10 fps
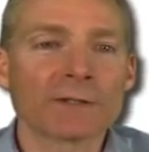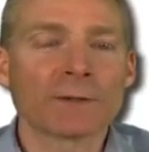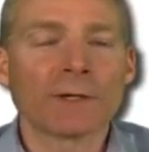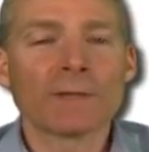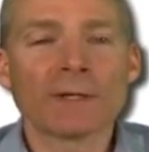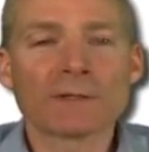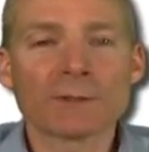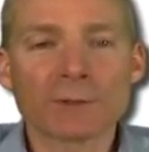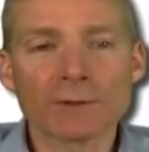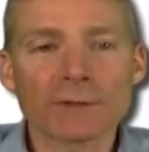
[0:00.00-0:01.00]
So randomized
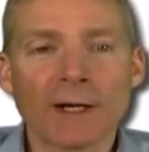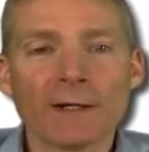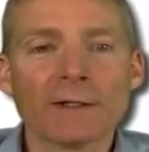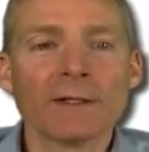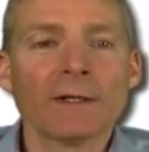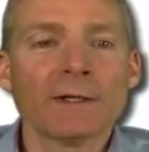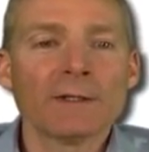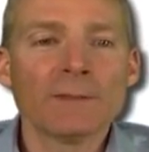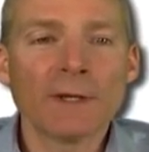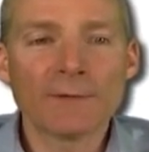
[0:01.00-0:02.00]
controlled trial,
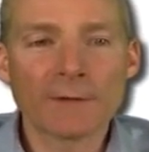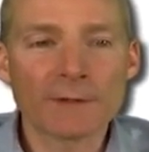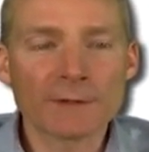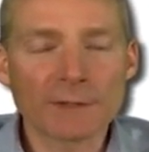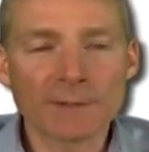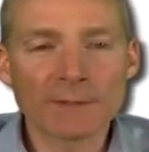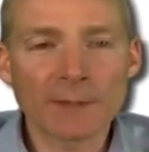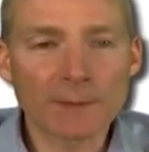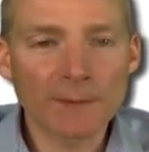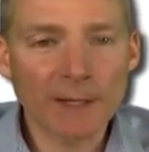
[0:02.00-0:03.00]
you may have heard the term
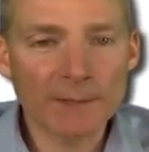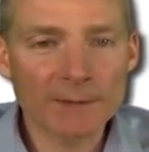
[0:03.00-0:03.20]
double-blind,